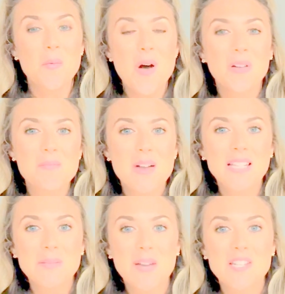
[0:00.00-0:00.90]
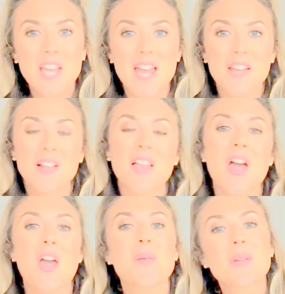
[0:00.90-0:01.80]
welcome back to my channel. I
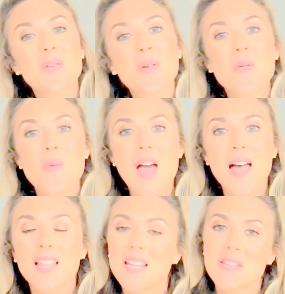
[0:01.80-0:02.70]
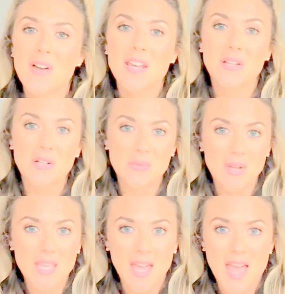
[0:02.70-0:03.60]
hope you're all well and you've had a good
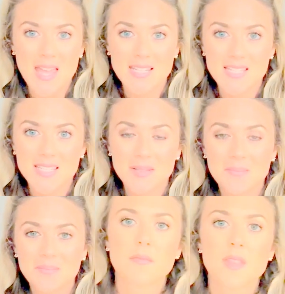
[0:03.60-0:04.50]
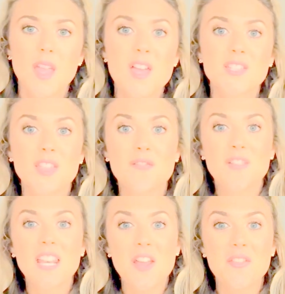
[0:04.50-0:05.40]
weekend. So the
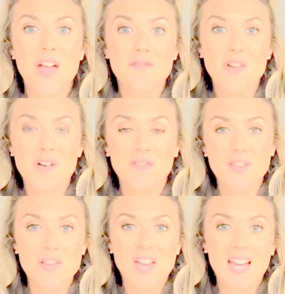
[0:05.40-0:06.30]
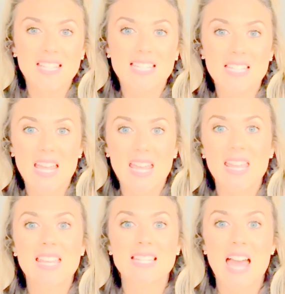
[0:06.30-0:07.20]
video that I've got for you guys
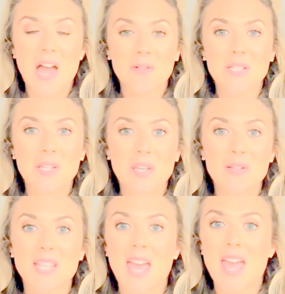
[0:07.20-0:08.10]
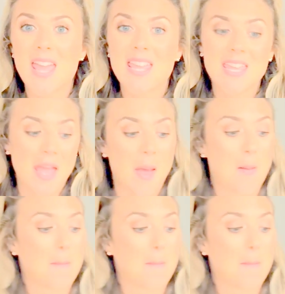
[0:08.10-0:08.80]
today is how to use a